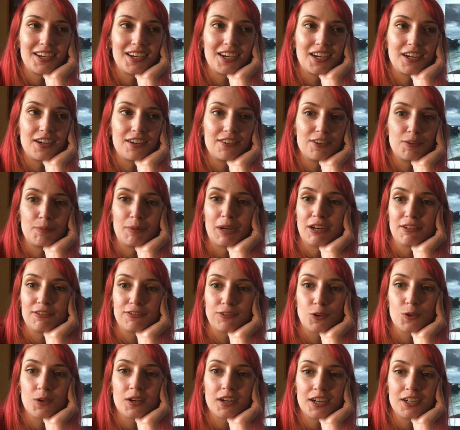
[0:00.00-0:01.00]
of about
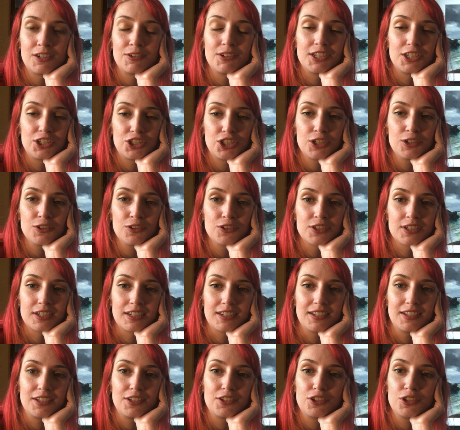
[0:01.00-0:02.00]
400
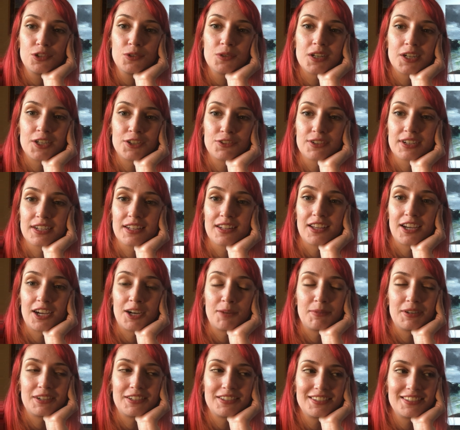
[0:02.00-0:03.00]
children and 200
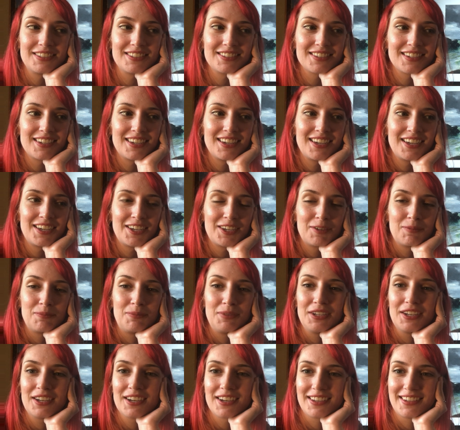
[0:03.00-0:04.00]
llamas
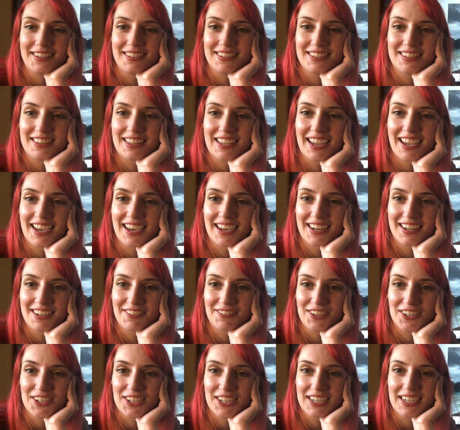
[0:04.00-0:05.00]
because they had a
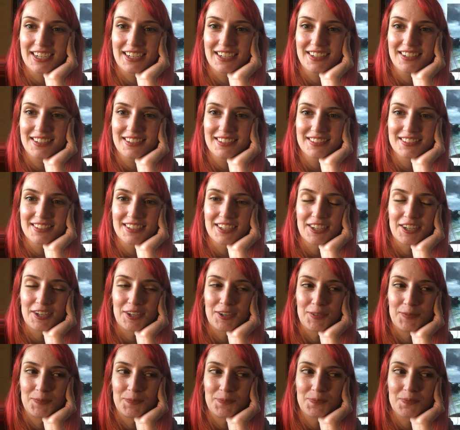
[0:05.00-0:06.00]
very
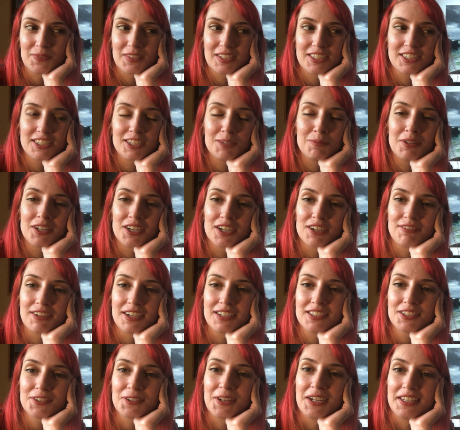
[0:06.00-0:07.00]
similar
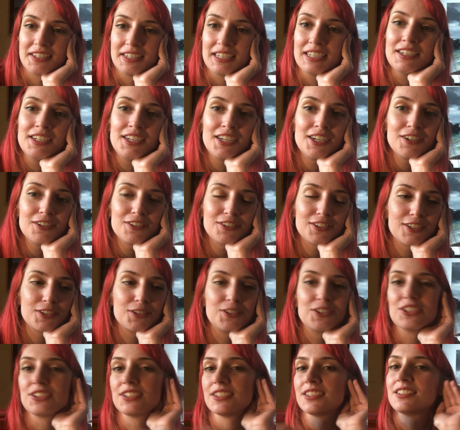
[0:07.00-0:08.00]
event to El Nino,
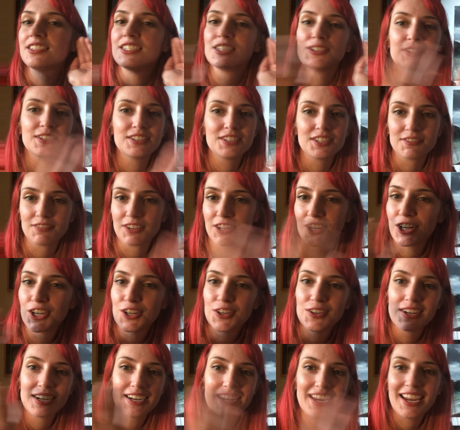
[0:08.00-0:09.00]
so just a series of
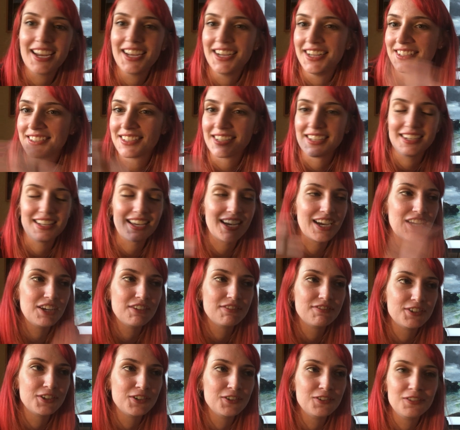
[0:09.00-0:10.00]
hurricanes and
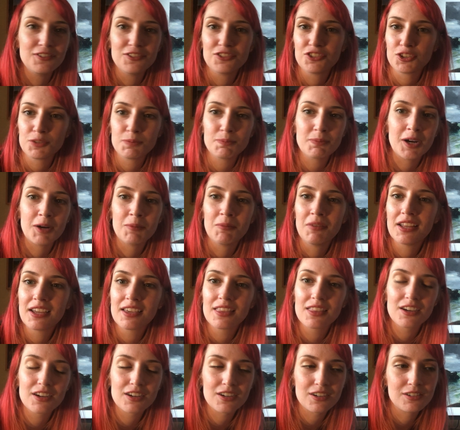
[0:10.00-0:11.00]
typhoons just
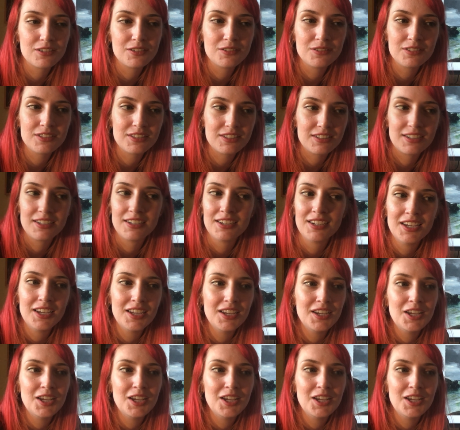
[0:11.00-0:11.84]
pummeling the coast and